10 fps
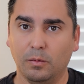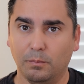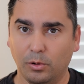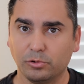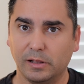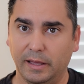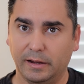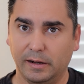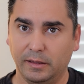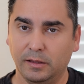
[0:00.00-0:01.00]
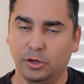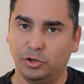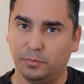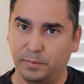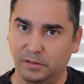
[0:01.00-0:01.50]
most likely
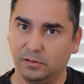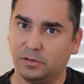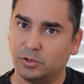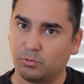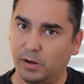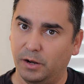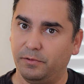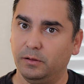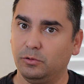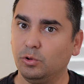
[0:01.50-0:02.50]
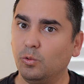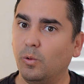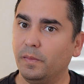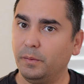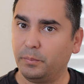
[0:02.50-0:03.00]
your business is relevant to
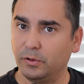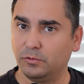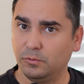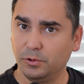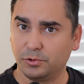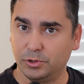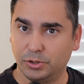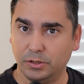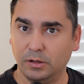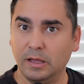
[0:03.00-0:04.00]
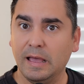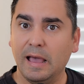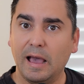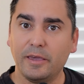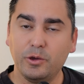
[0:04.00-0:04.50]
what the person was searching,
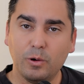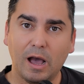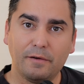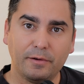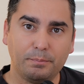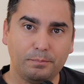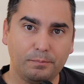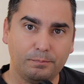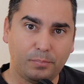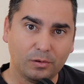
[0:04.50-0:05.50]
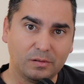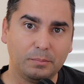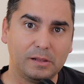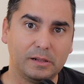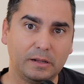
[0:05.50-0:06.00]
and you have a
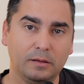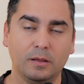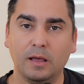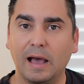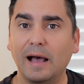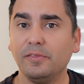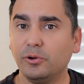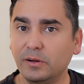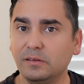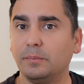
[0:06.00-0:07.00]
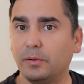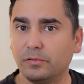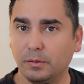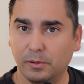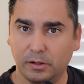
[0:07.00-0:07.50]
possibility, and there is a
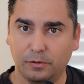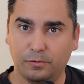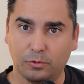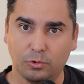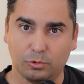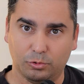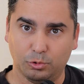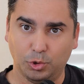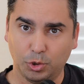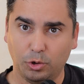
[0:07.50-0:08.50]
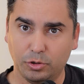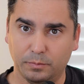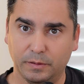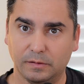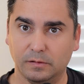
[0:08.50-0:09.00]
possibility for Google to show your
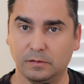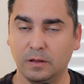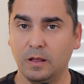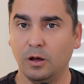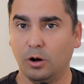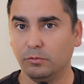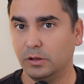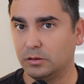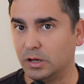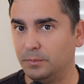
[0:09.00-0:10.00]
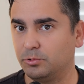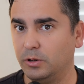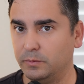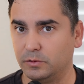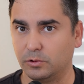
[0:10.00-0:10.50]
business on the top 3
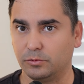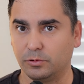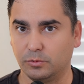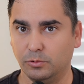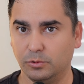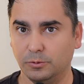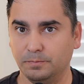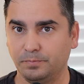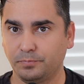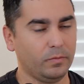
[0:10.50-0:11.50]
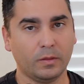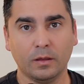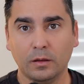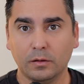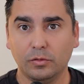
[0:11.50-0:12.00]
results of Google.
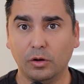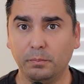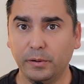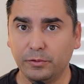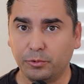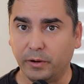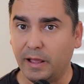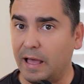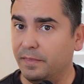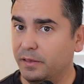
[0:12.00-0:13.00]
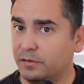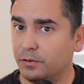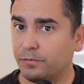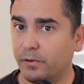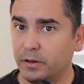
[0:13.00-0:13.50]
Number 3, and this is
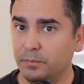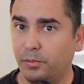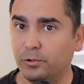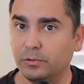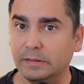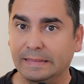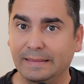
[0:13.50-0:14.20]
very important,